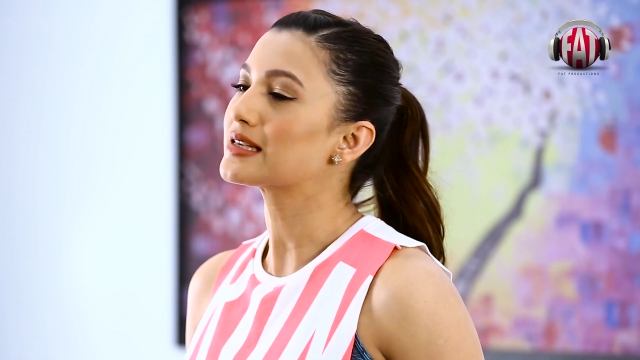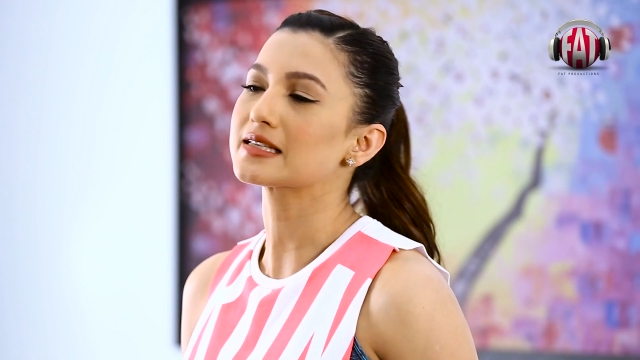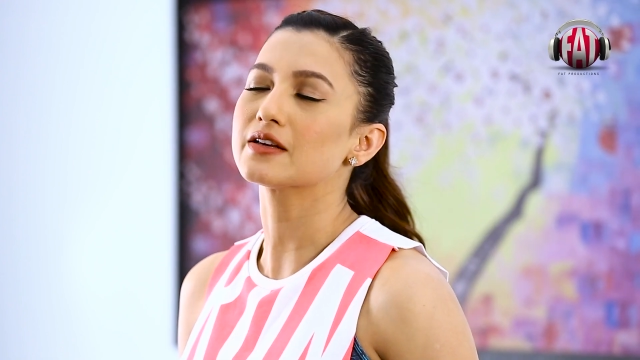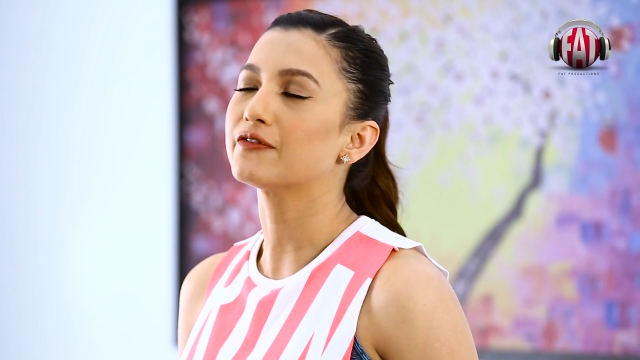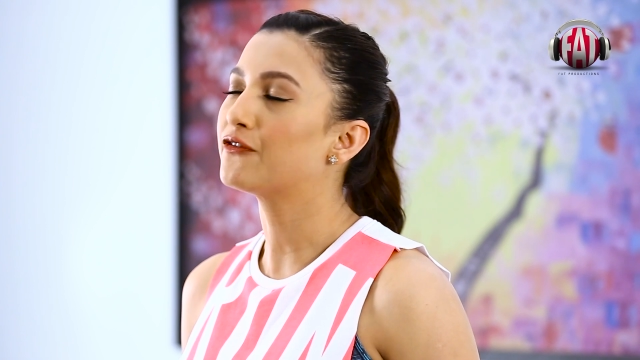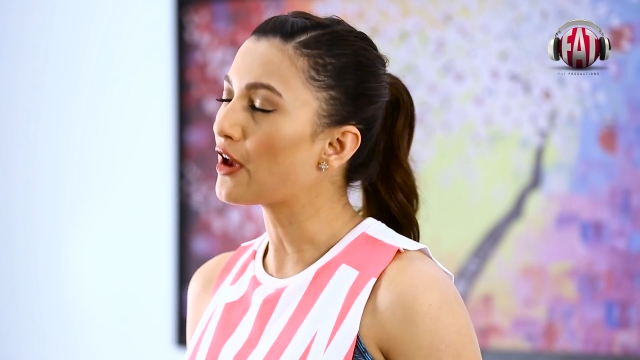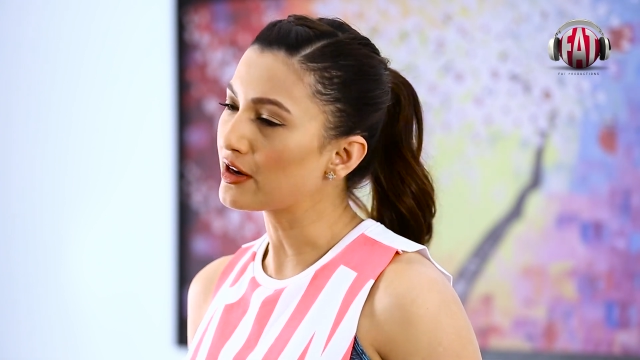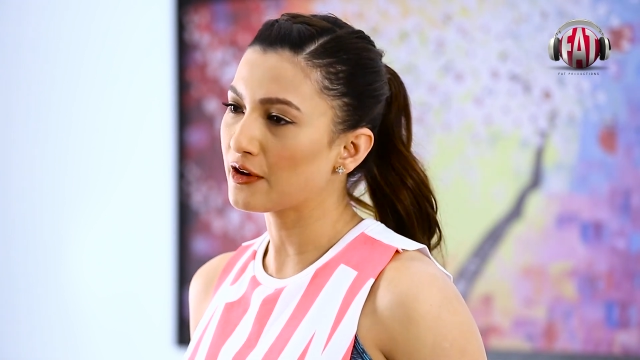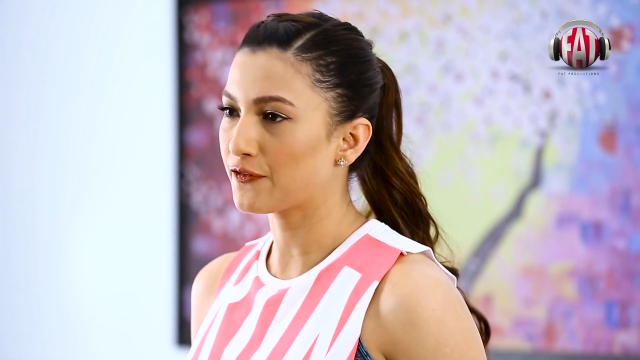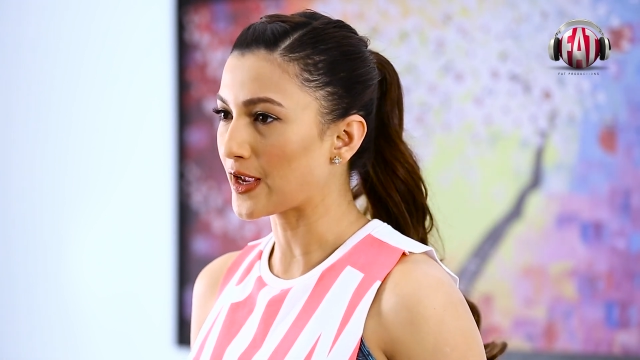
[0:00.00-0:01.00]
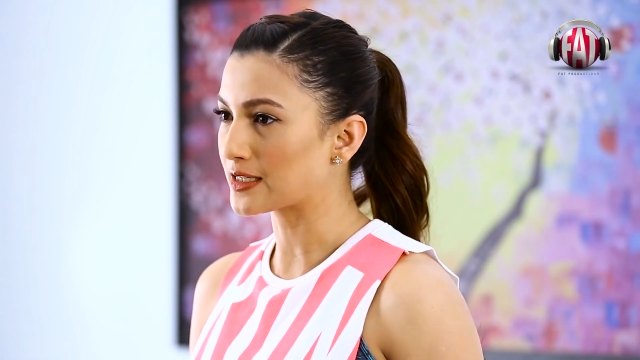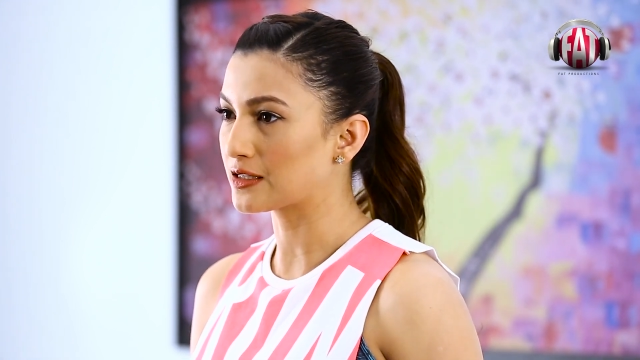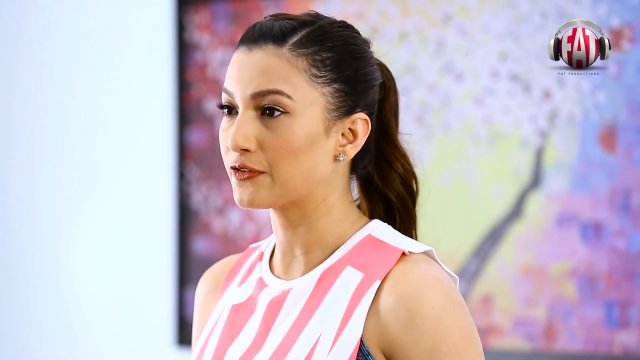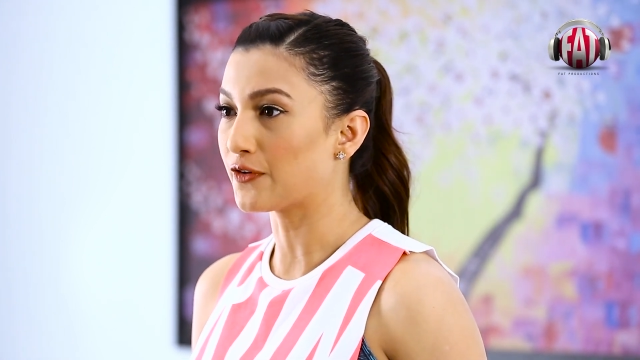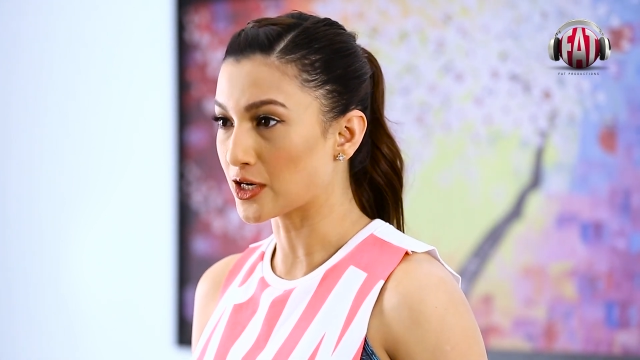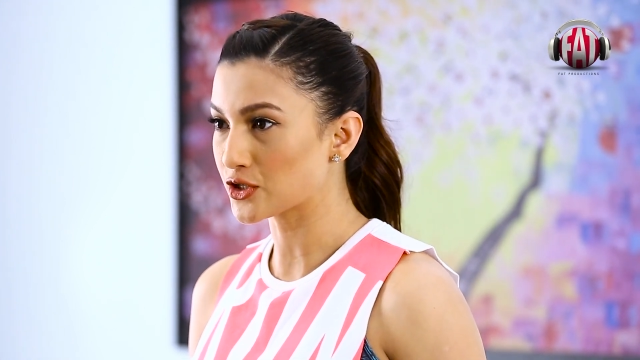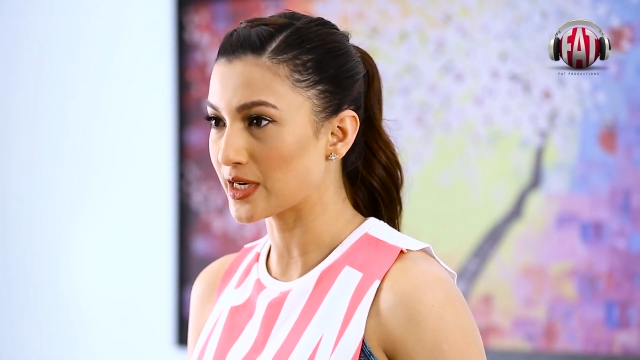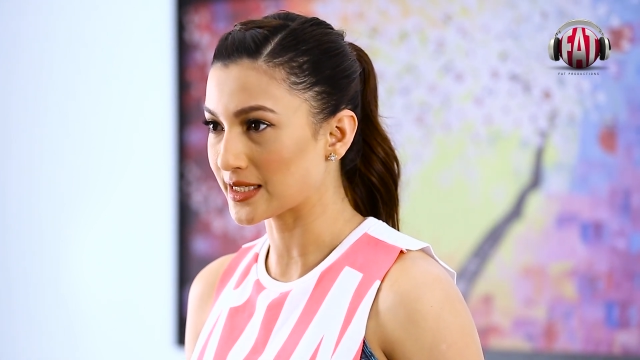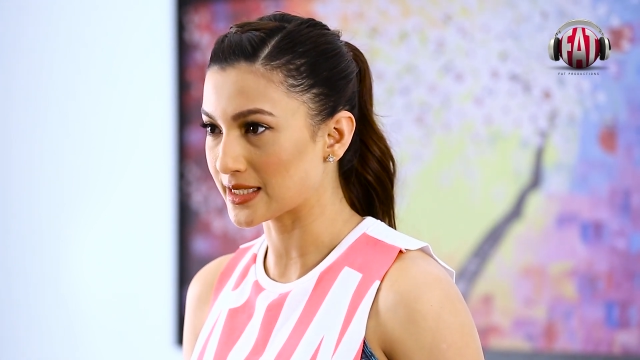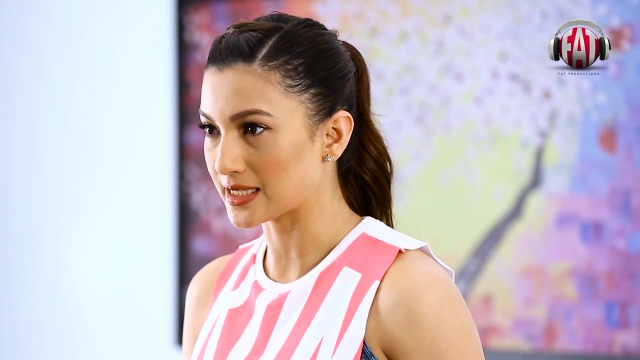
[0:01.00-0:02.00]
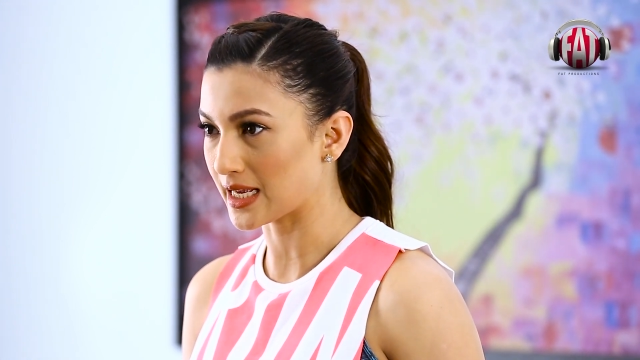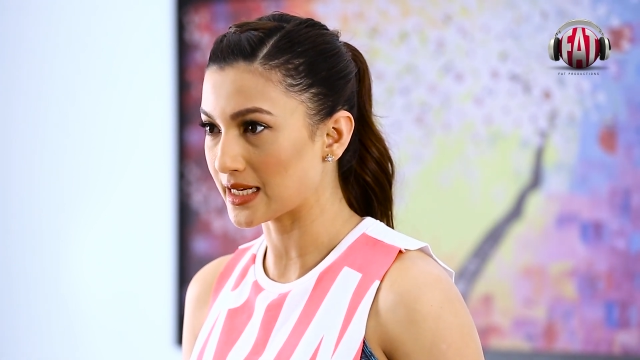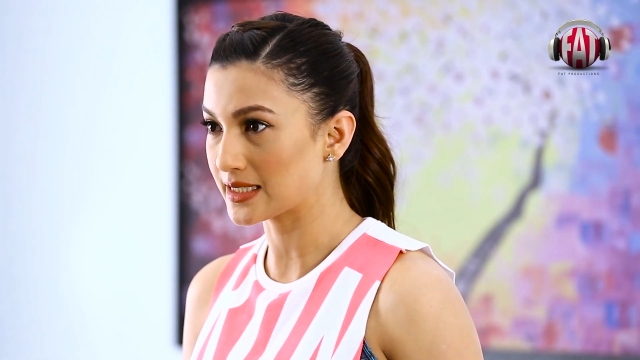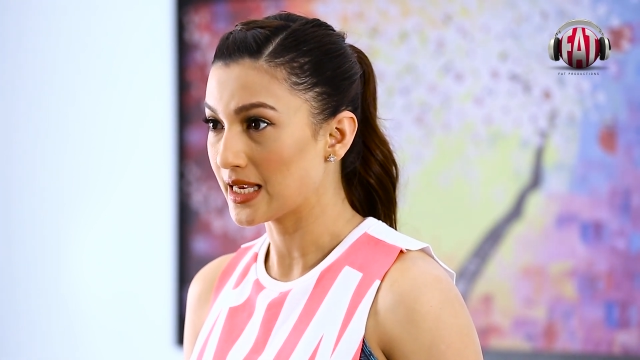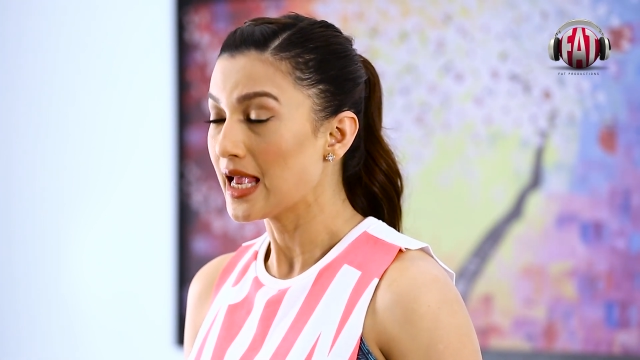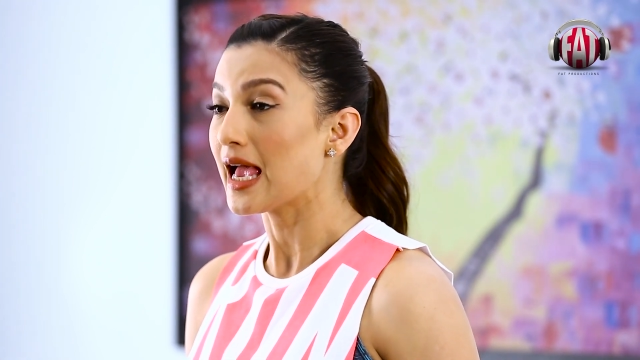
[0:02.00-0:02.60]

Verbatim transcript: This is a very effective functional exercise